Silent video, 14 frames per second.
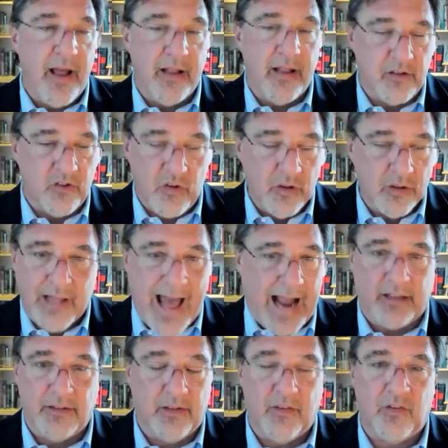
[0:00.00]
and
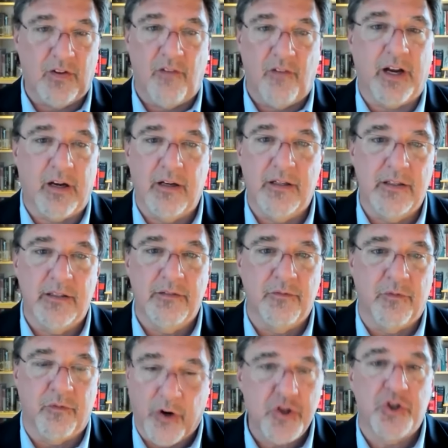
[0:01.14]
lack civic
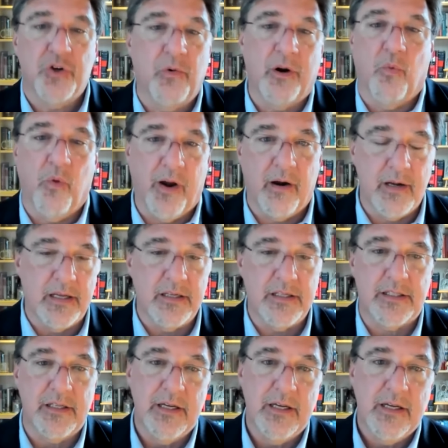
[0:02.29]
virtue and
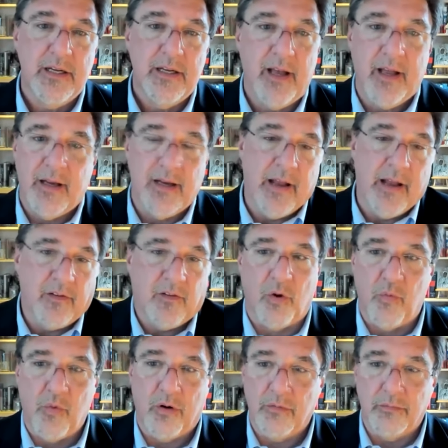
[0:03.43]
awareness. And, and
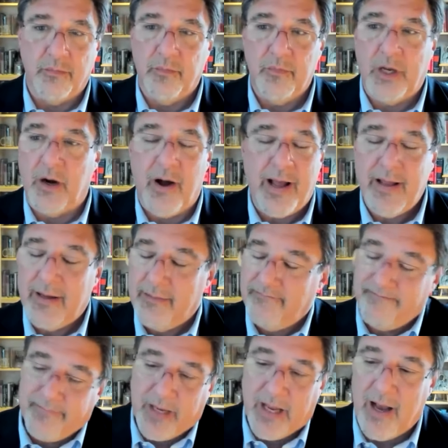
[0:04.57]
so we're, you know, I,
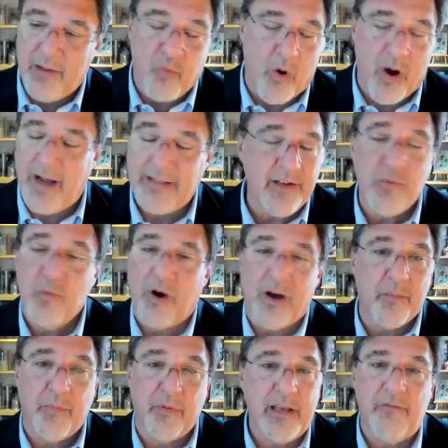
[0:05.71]
I want, I didn't
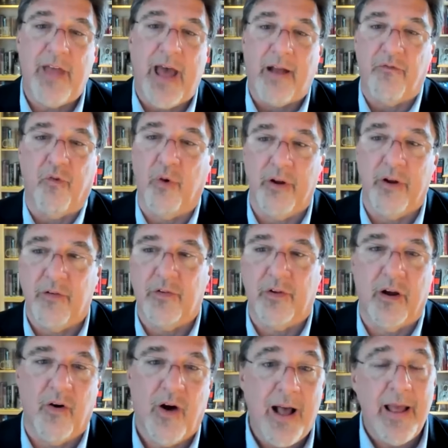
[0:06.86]
want to believe that four years
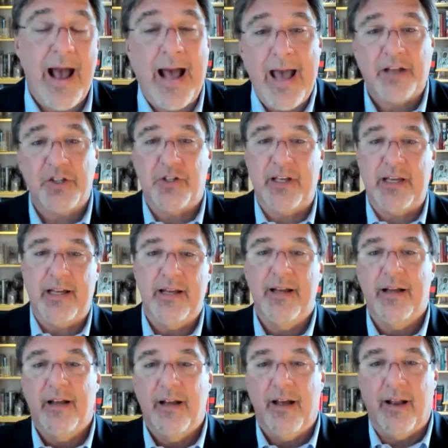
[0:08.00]
ago. I, I actually,
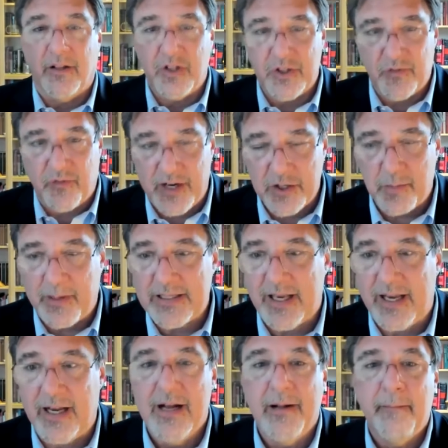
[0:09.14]
and I'll just finish by
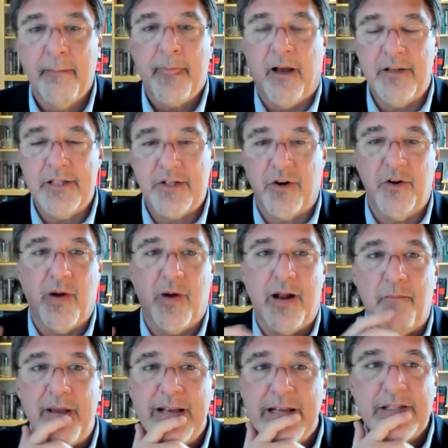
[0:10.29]
saying I started to write
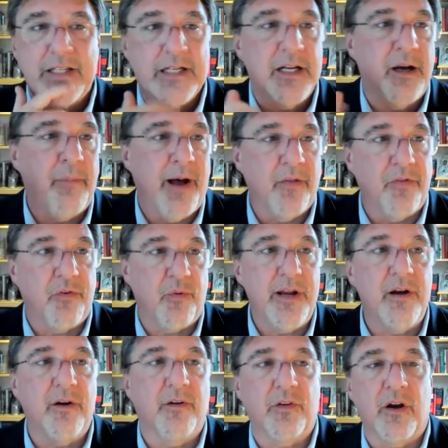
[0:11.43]
a piece about
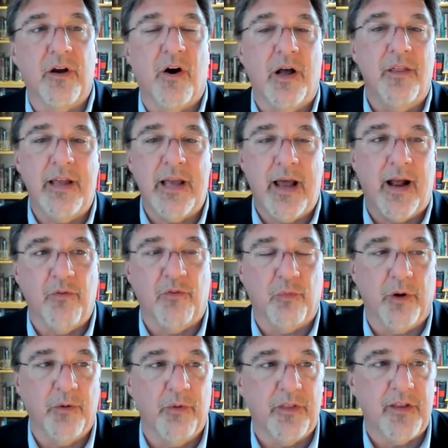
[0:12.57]
three years ago. I, yeah, I was
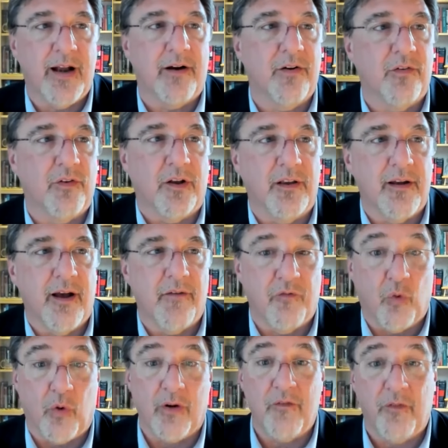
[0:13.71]
working with the editors at uh,
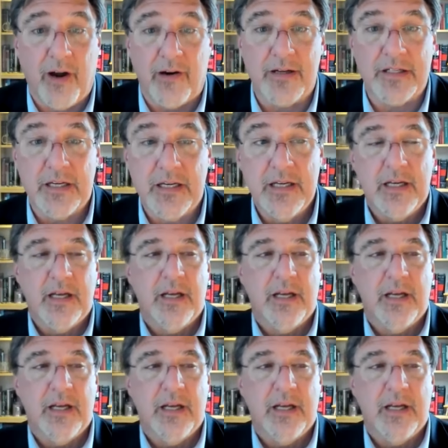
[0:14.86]
Foreign Affairs,